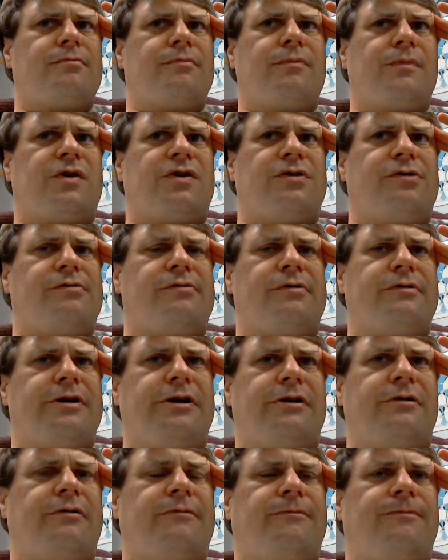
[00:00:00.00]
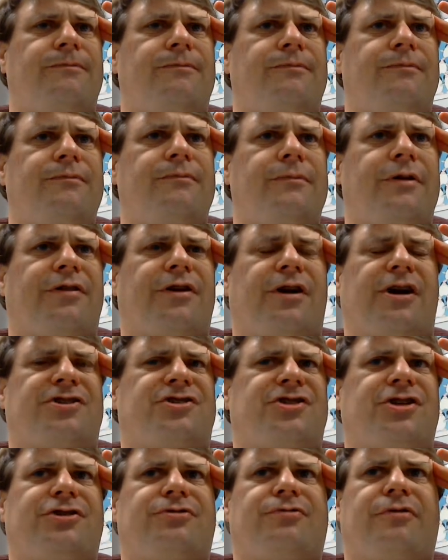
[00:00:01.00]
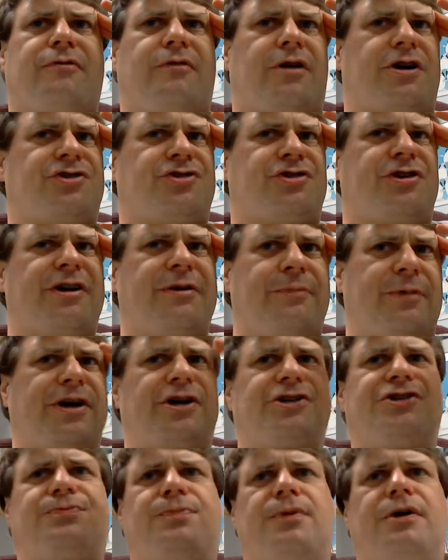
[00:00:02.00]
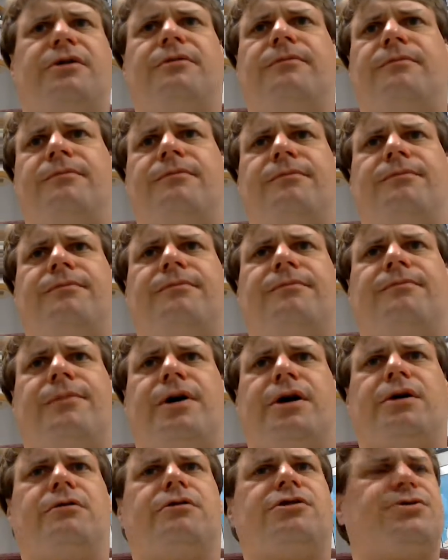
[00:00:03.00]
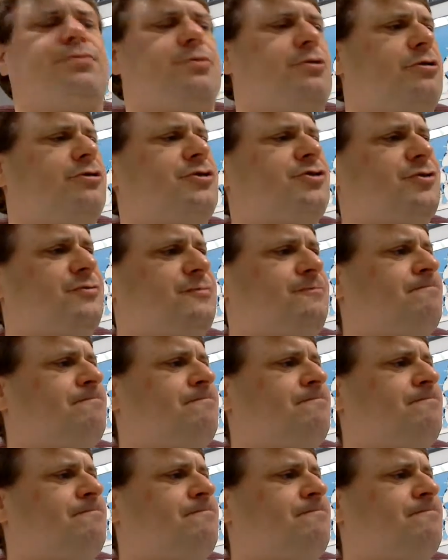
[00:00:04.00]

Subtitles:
So, you know, nothing I say is a reflection on anybody else but my own experience.